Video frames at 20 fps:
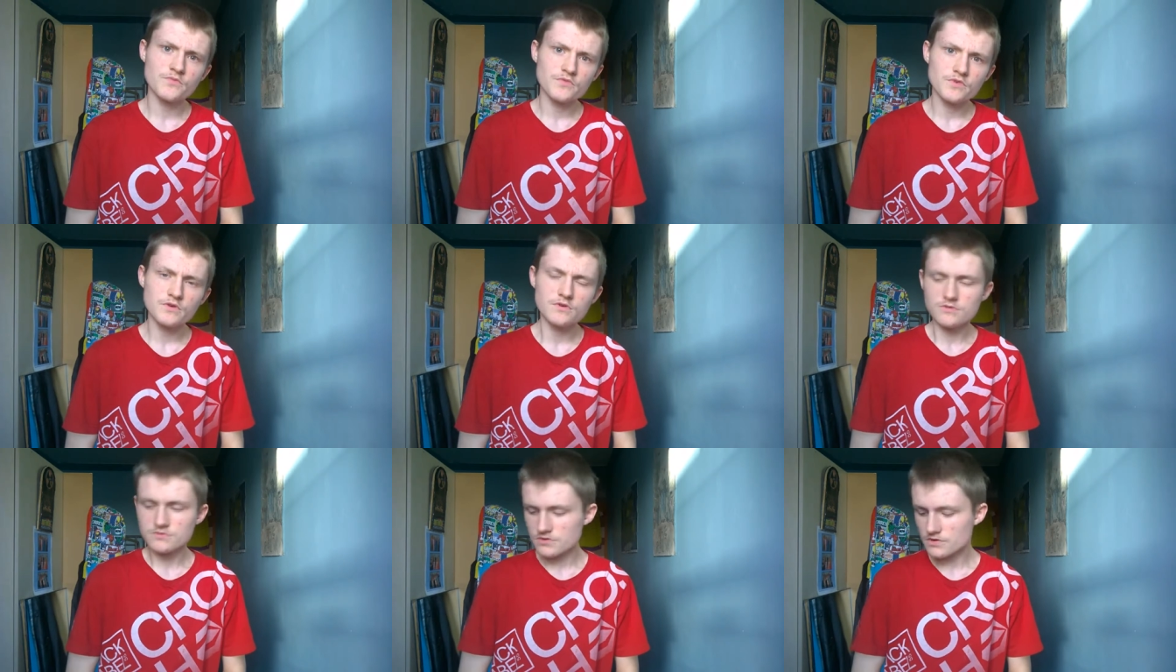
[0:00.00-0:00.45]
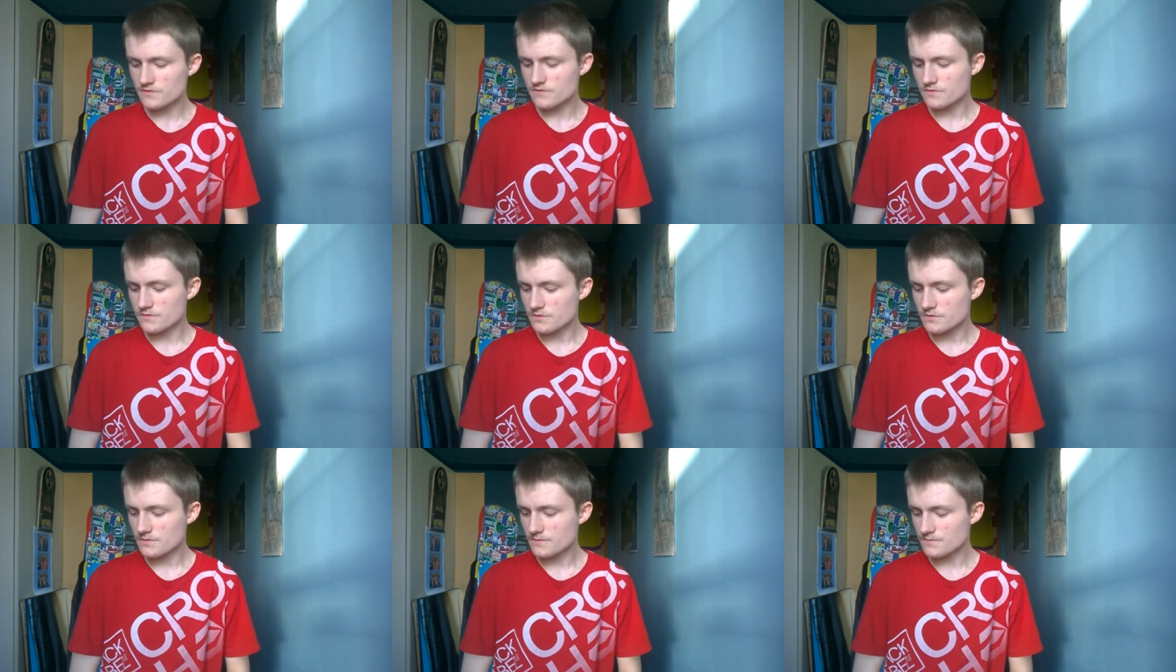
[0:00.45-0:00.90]
Far Cry
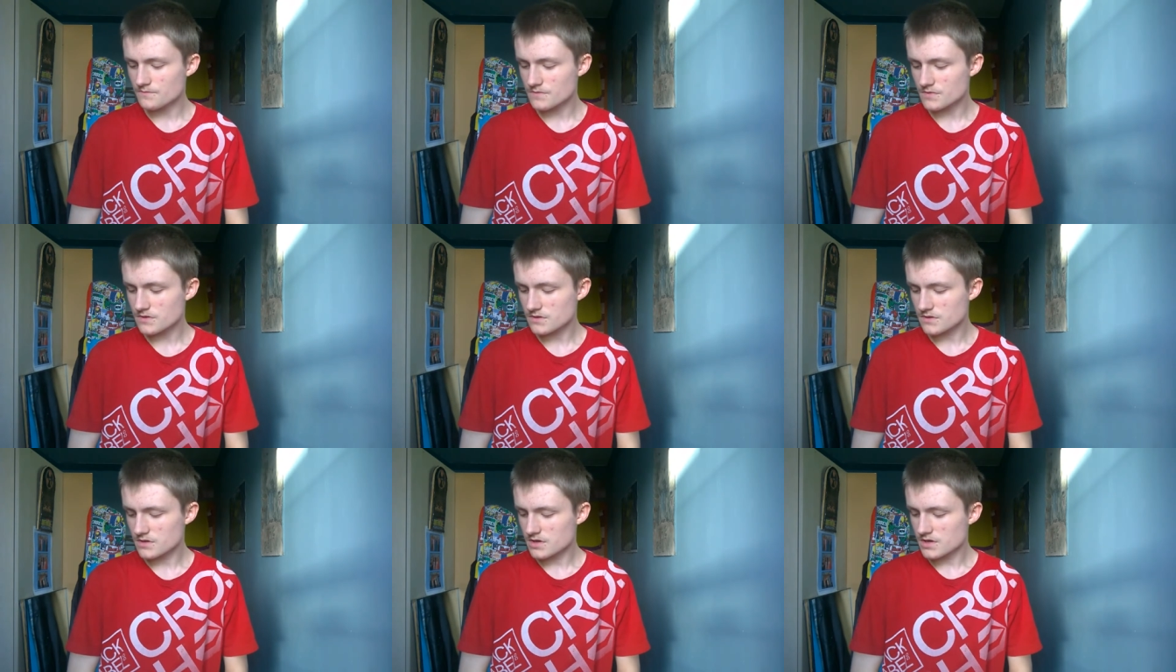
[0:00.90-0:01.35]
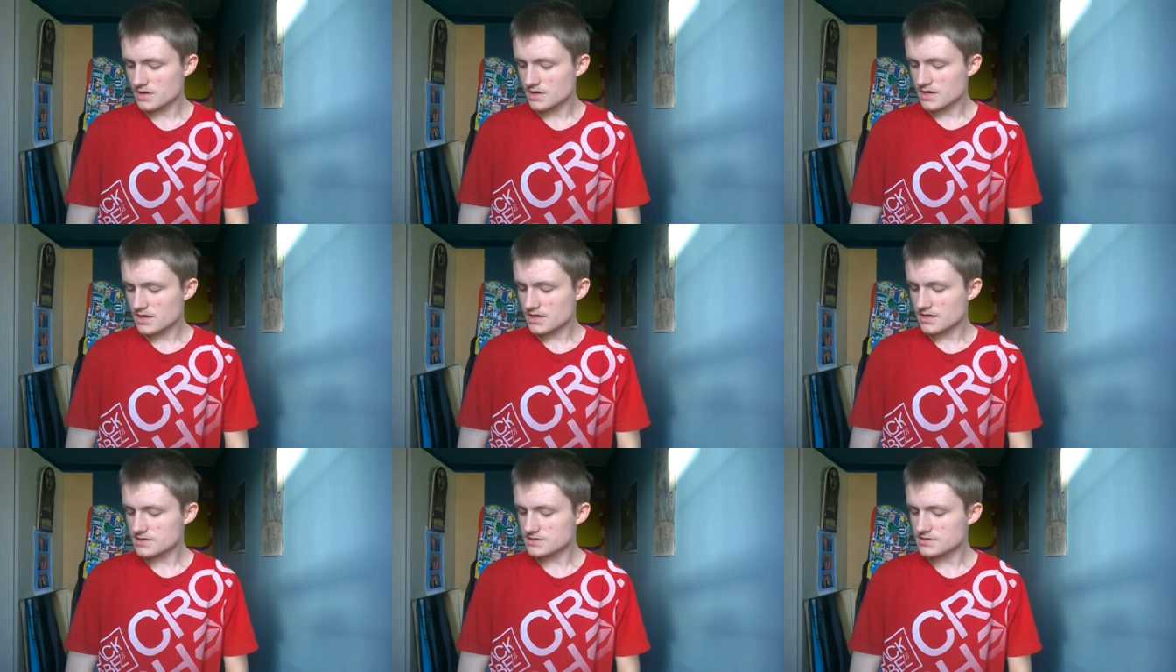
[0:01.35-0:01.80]
4,
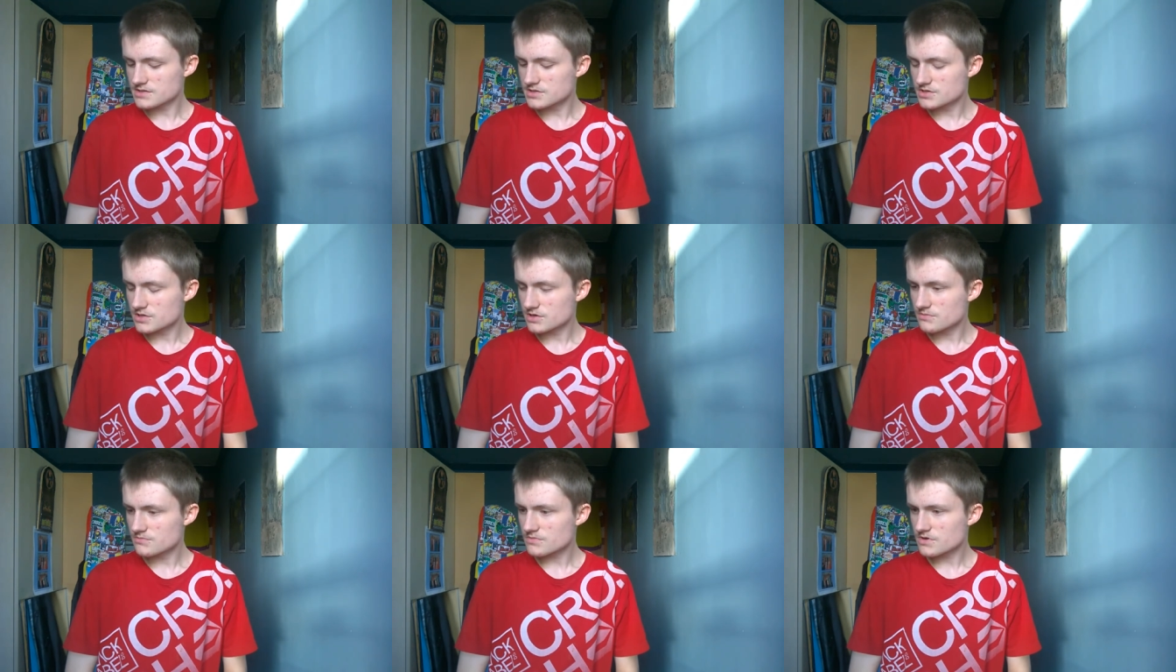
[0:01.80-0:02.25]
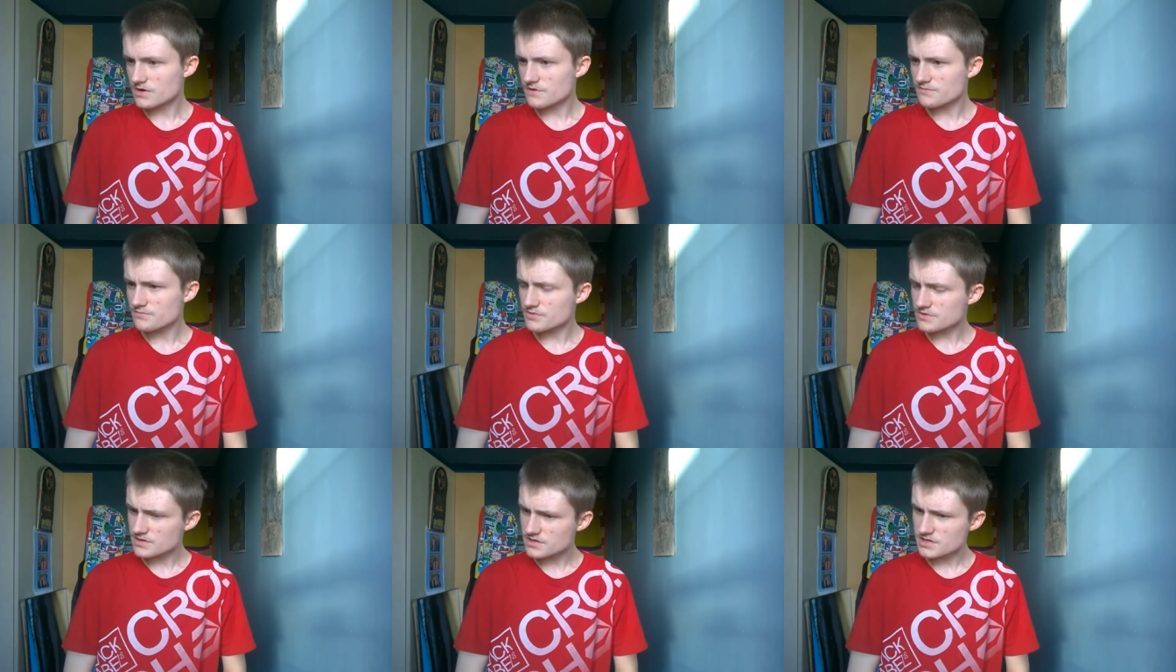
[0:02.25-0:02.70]
and I
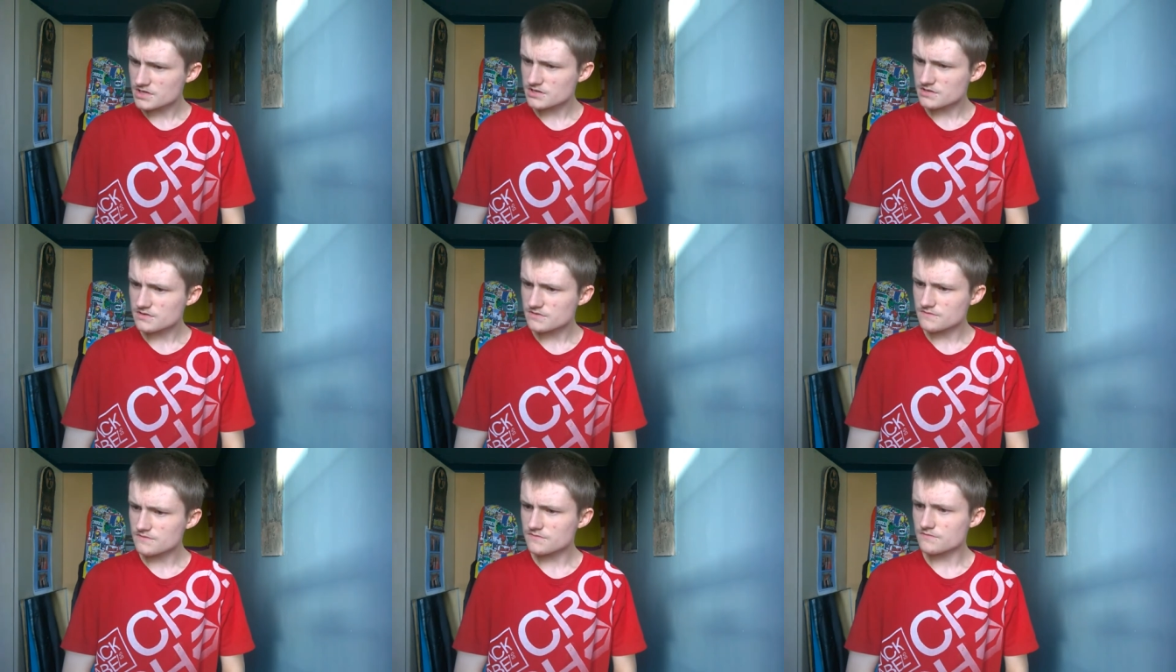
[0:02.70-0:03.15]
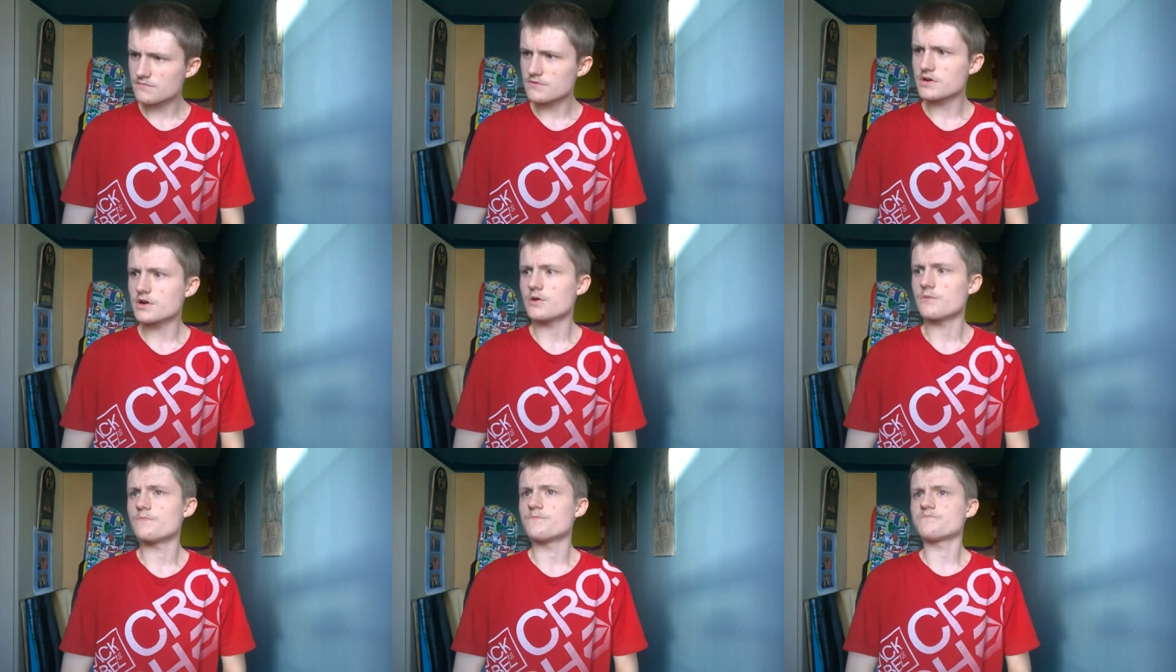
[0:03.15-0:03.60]
believe,
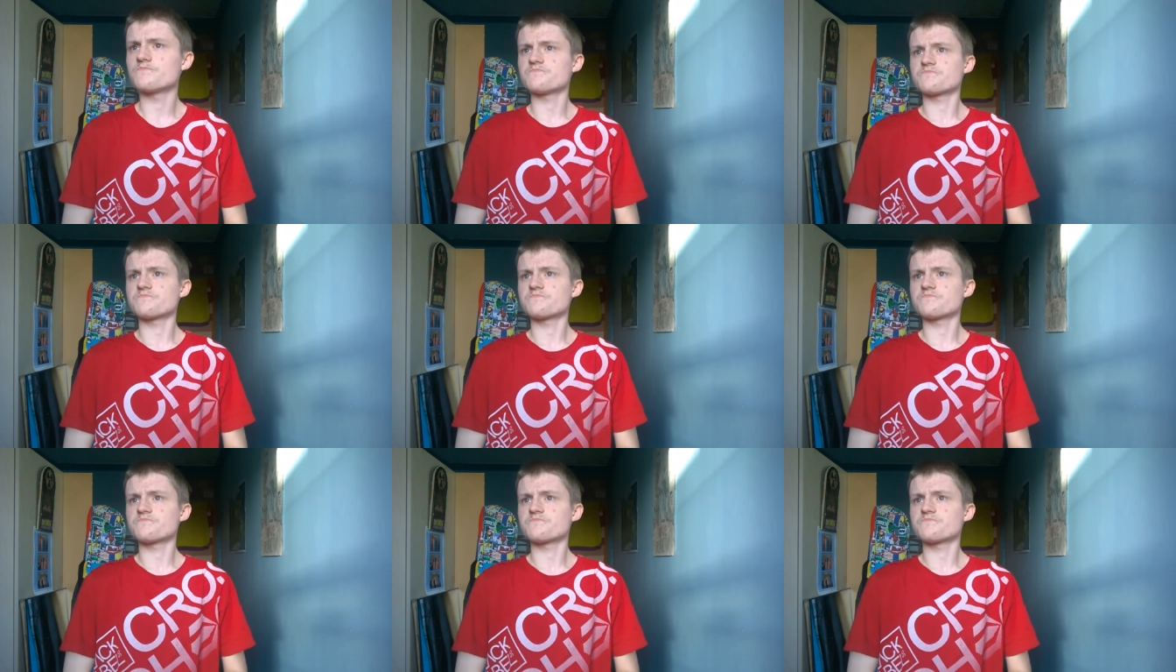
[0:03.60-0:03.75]
well,